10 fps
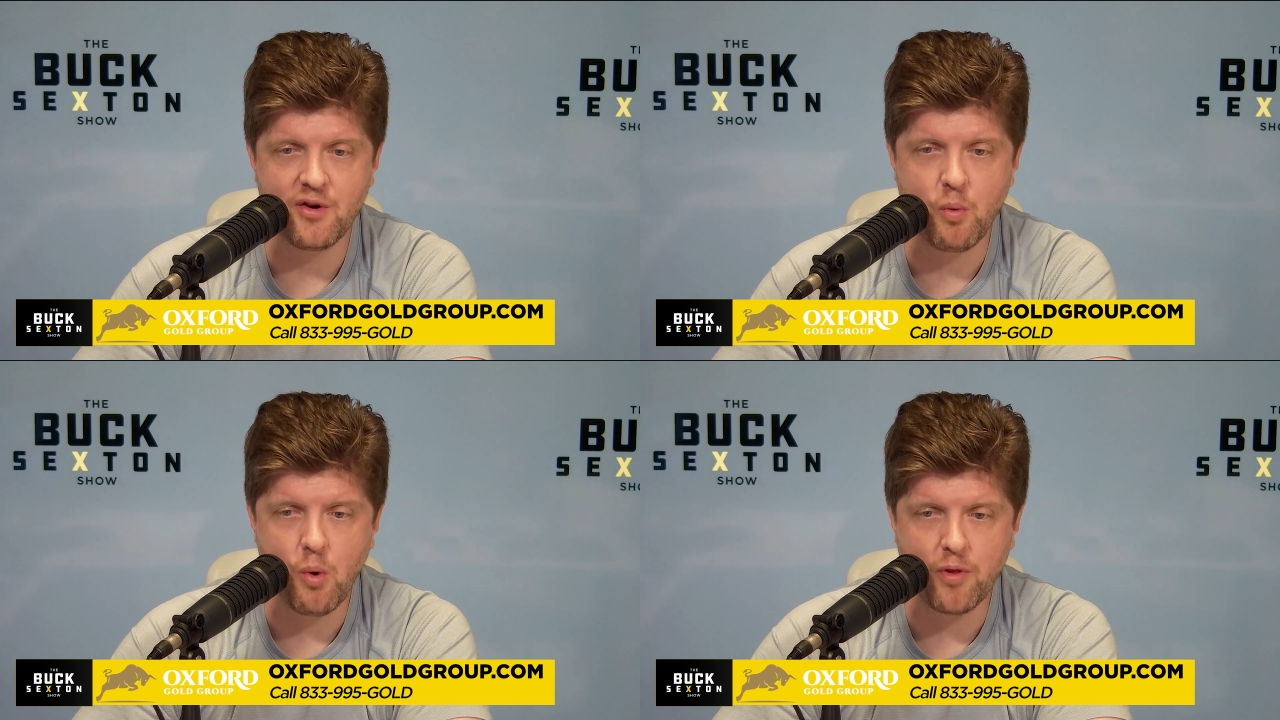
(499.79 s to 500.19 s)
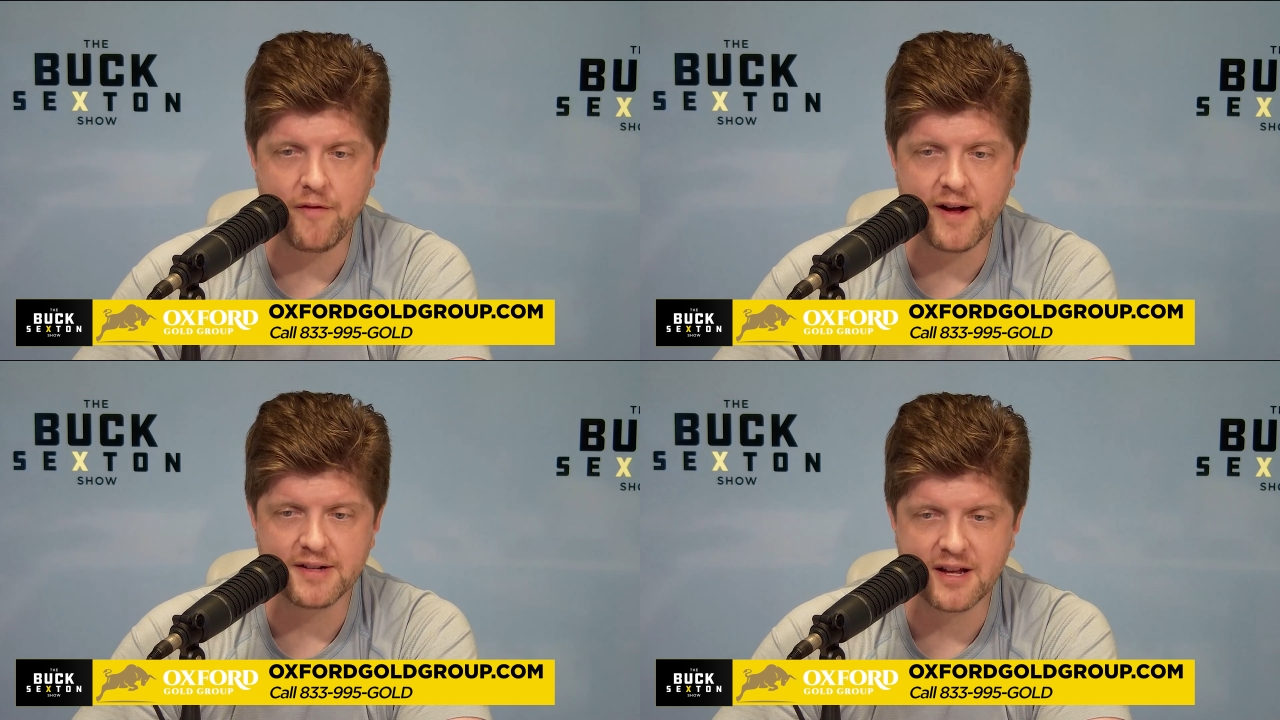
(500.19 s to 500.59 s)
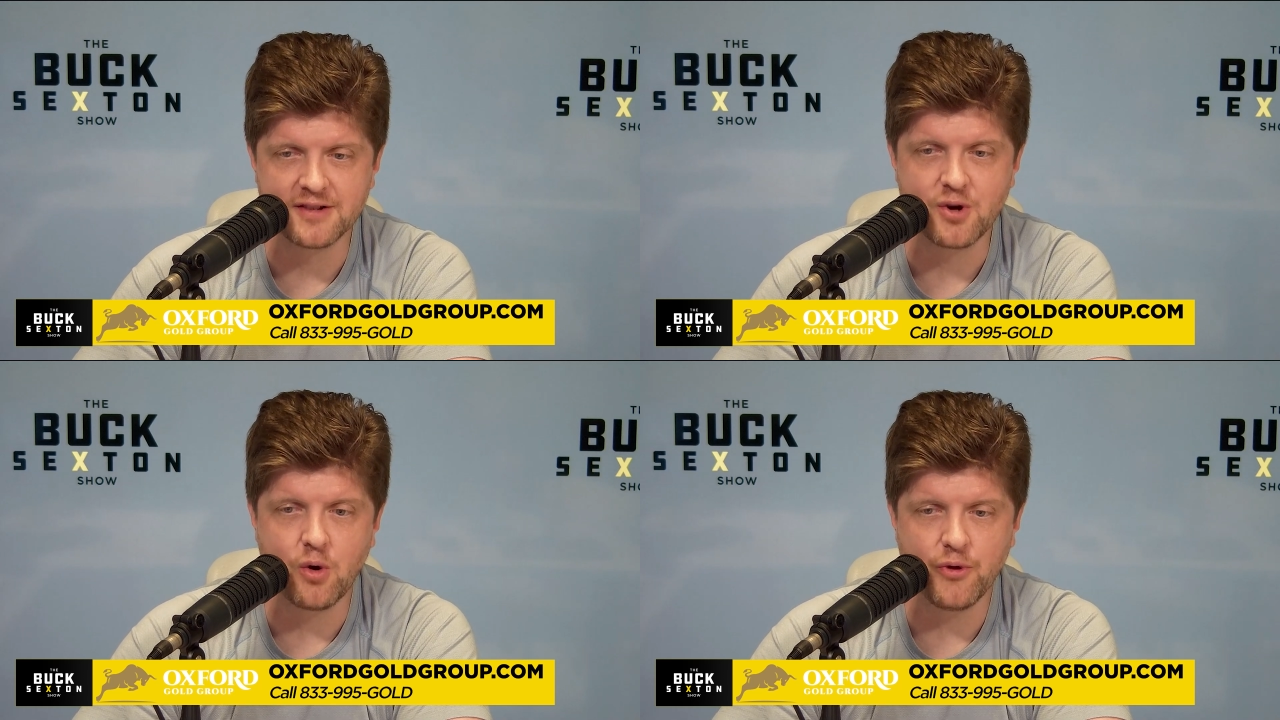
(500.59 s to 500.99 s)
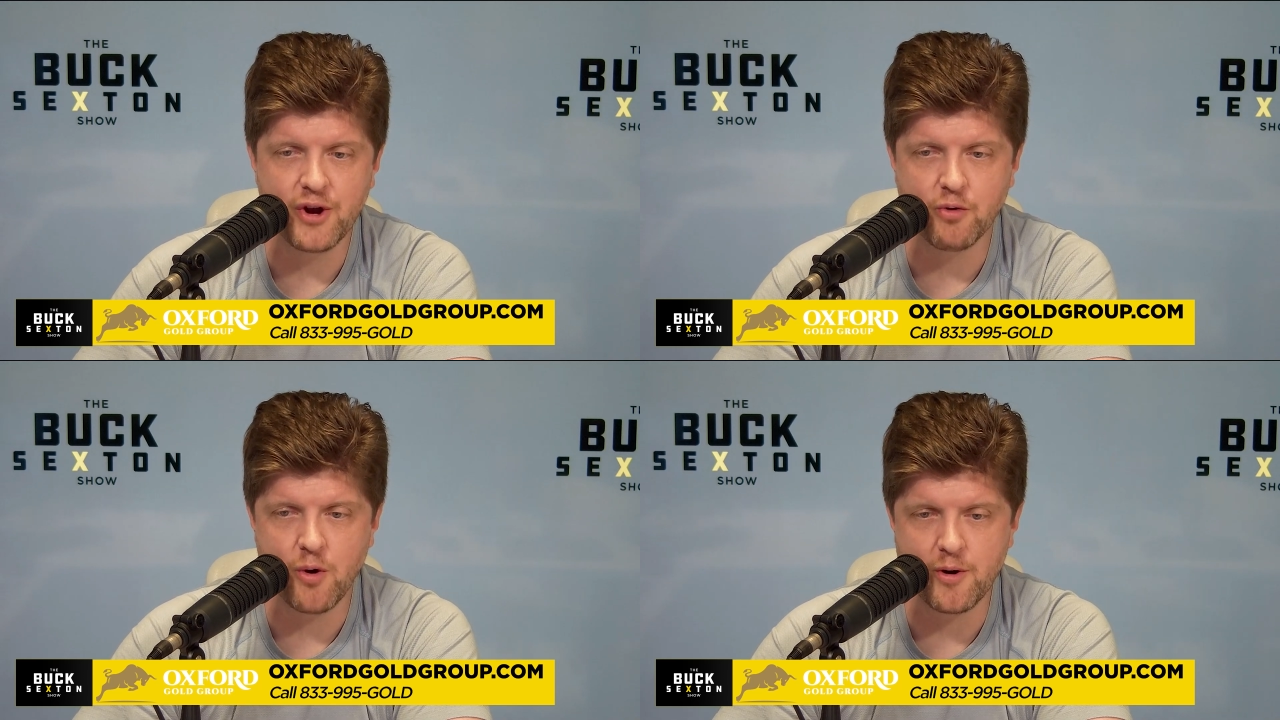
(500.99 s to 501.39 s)
world events and has only
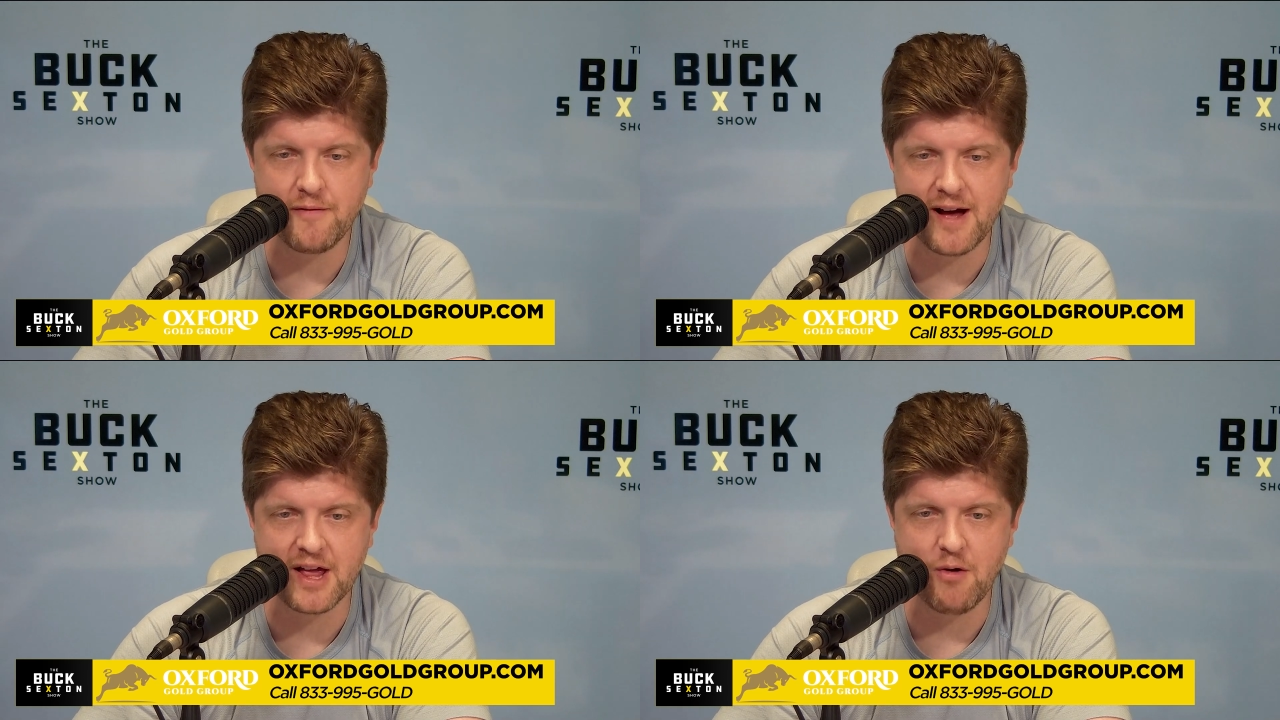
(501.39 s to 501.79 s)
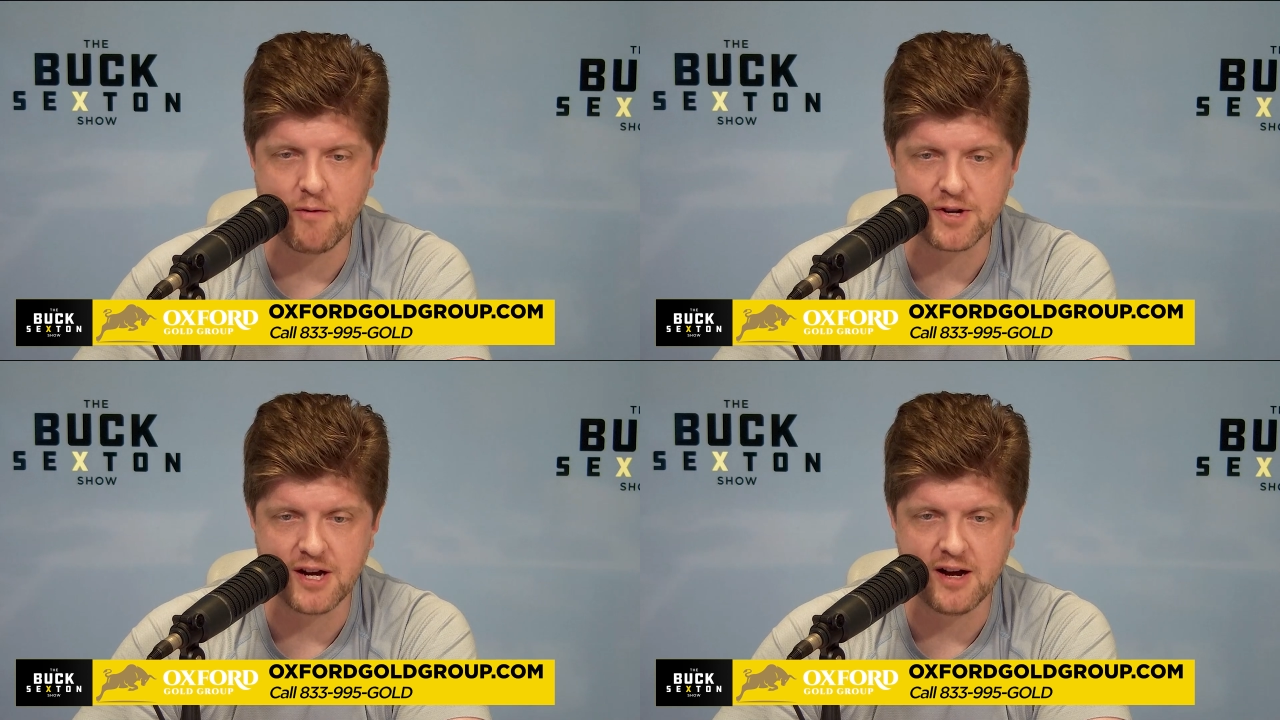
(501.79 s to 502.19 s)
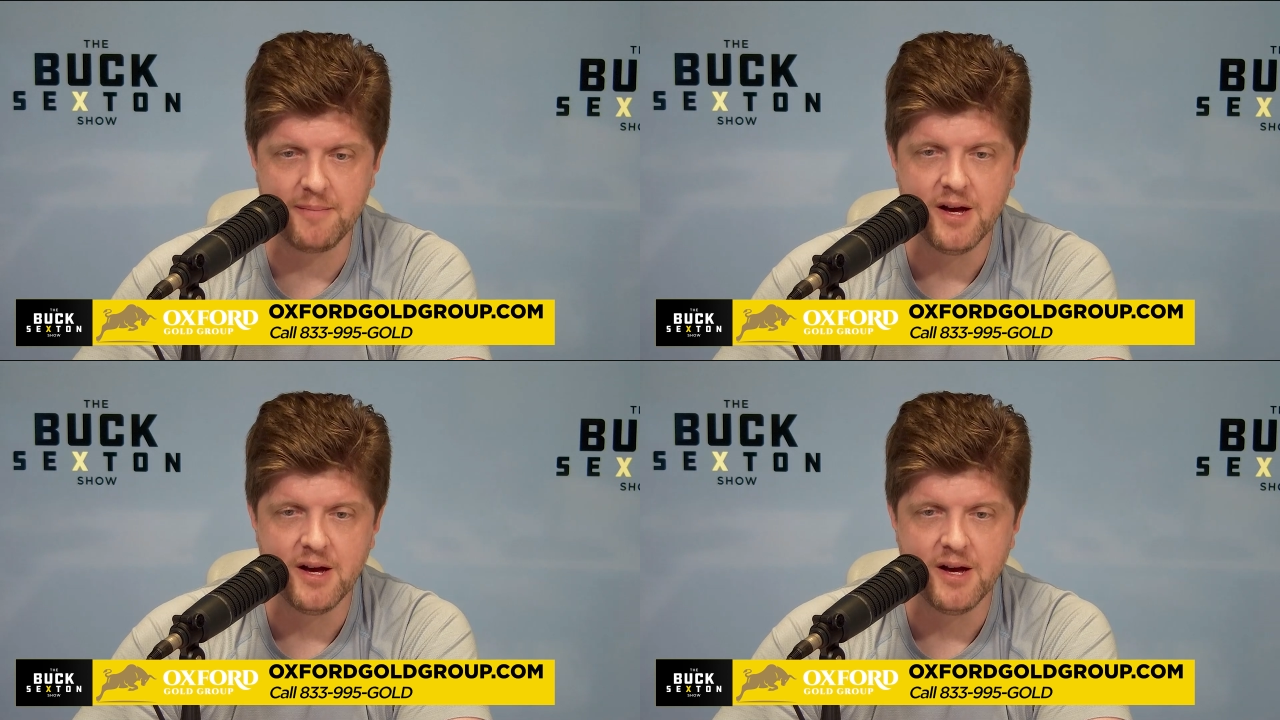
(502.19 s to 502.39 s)
grown in value over time.